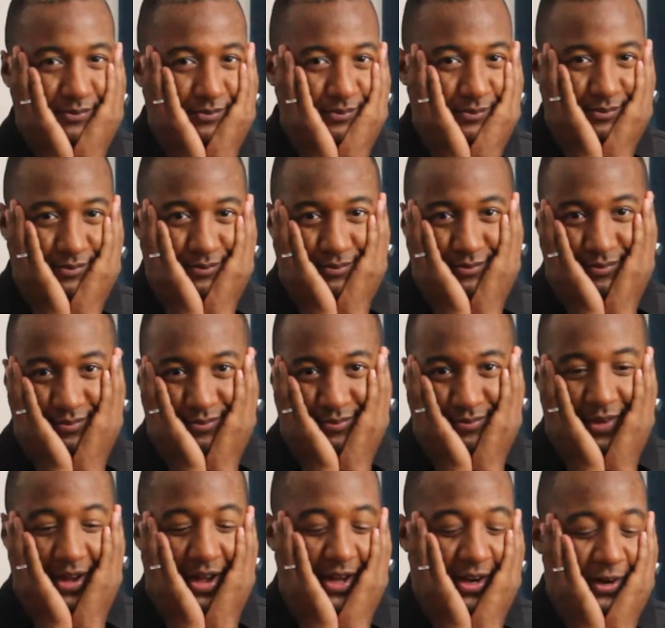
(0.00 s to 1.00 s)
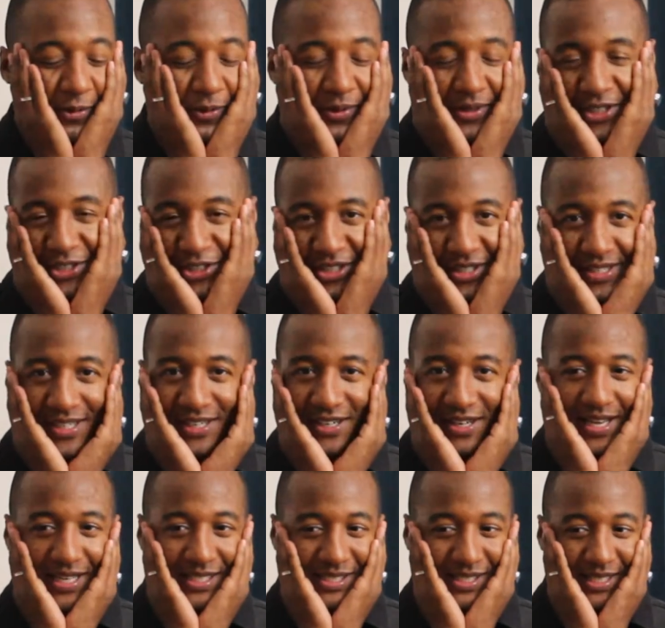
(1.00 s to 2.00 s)
I don't want to drink no
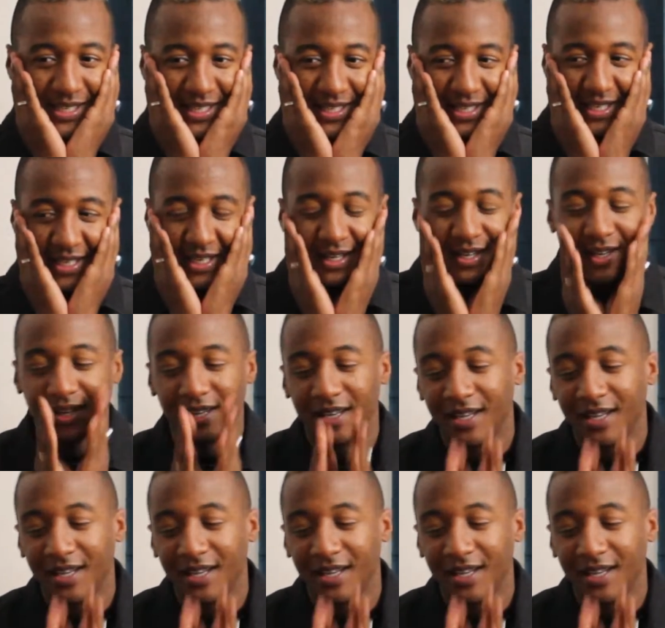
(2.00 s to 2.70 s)
gasoline.